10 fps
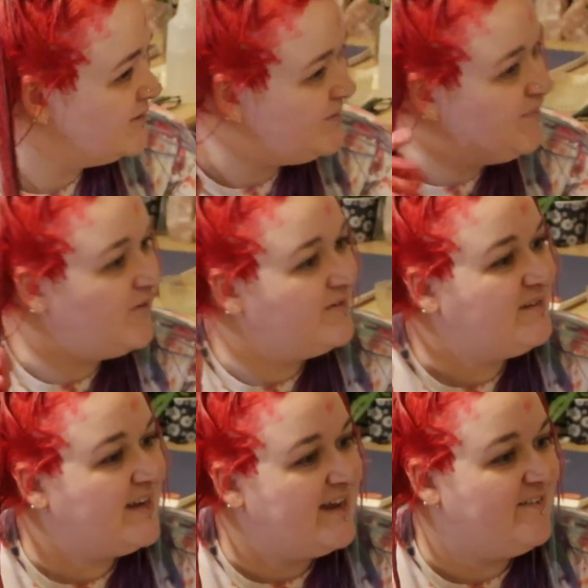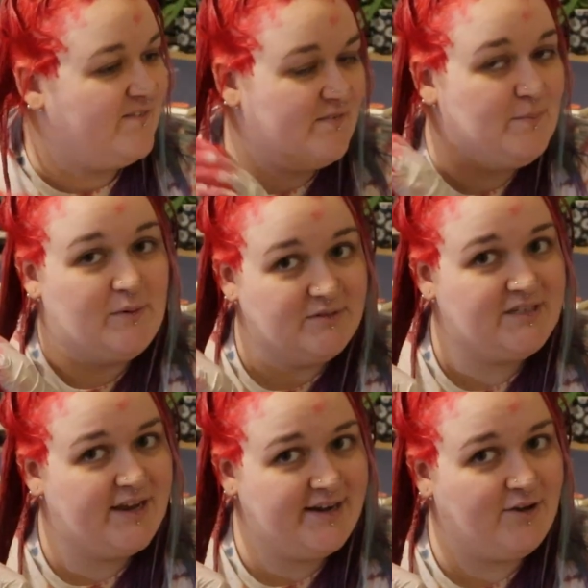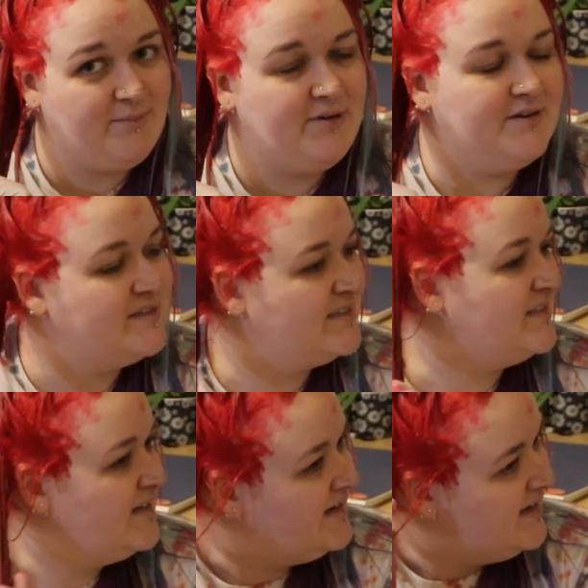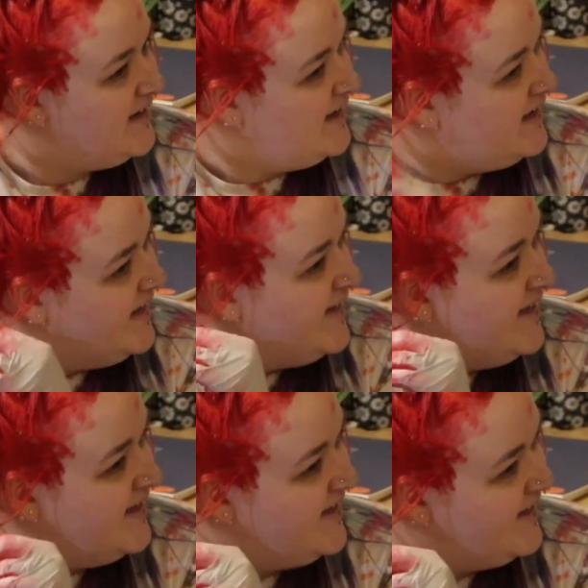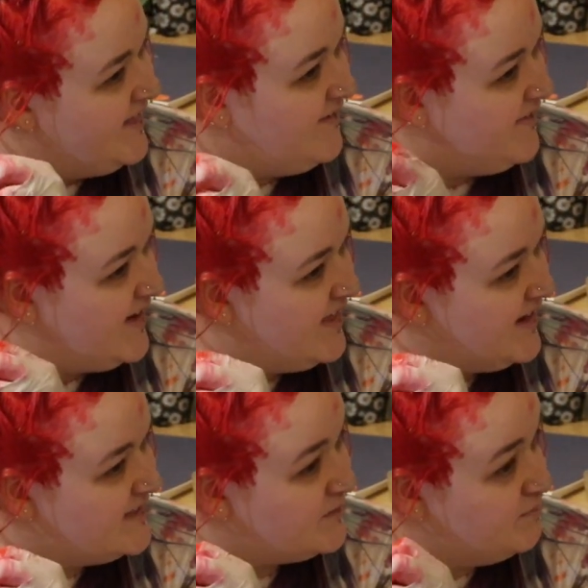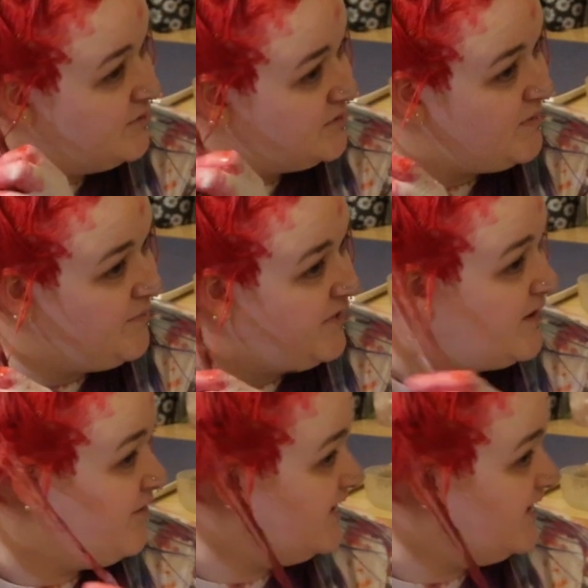most people give most young adult books. The funny thing is most people that